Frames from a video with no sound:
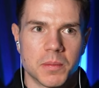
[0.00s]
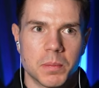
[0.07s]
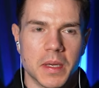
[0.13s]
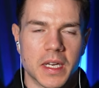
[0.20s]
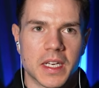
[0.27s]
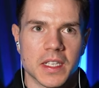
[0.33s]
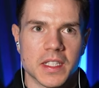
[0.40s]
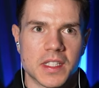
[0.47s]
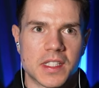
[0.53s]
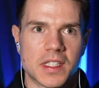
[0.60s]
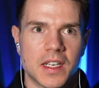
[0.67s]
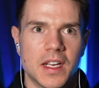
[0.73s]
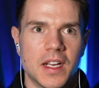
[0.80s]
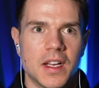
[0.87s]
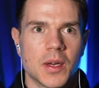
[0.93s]
because
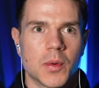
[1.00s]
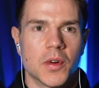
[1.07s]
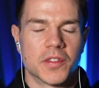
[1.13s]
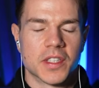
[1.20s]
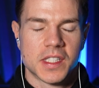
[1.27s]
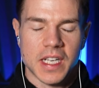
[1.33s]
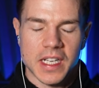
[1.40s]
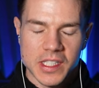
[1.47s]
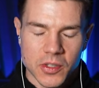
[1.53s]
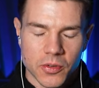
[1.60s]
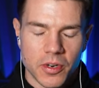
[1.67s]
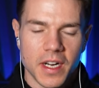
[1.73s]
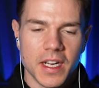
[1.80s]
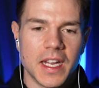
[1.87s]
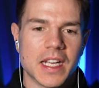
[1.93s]
we've discussed
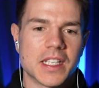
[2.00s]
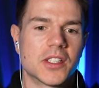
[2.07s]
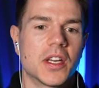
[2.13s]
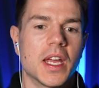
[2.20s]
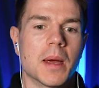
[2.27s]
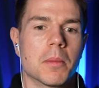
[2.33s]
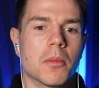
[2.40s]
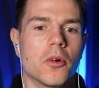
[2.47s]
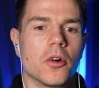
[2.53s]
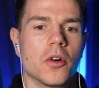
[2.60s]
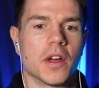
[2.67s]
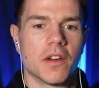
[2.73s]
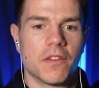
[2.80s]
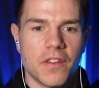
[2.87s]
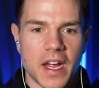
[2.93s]
already, as you get
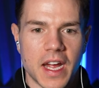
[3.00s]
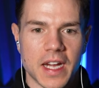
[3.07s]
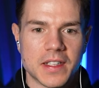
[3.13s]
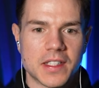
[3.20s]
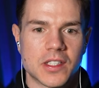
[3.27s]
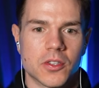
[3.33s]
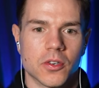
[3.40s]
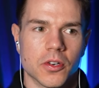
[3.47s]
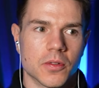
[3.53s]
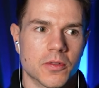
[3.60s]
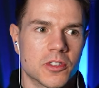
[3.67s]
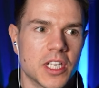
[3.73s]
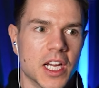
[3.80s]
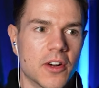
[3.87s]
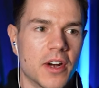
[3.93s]
more advanced, you're
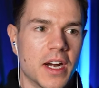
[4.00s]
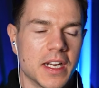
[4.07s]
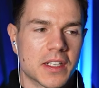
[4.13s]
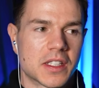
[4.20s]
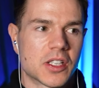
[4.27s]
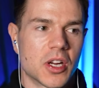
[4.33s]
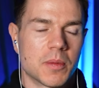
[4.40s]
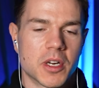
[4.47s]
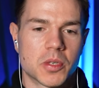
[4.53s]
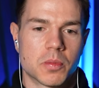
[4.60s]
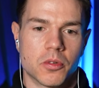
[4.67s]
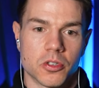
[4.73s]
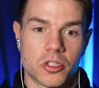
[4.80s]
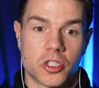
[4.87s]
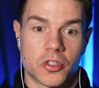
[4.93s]
generating so much
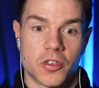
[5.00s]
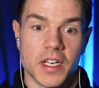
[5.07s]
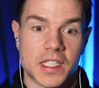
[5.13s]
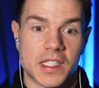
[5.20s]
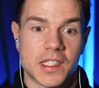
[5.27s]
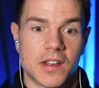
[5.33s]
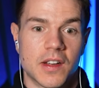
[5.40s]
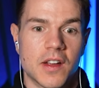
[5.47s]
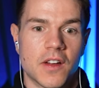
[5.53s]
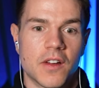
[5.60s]
more stress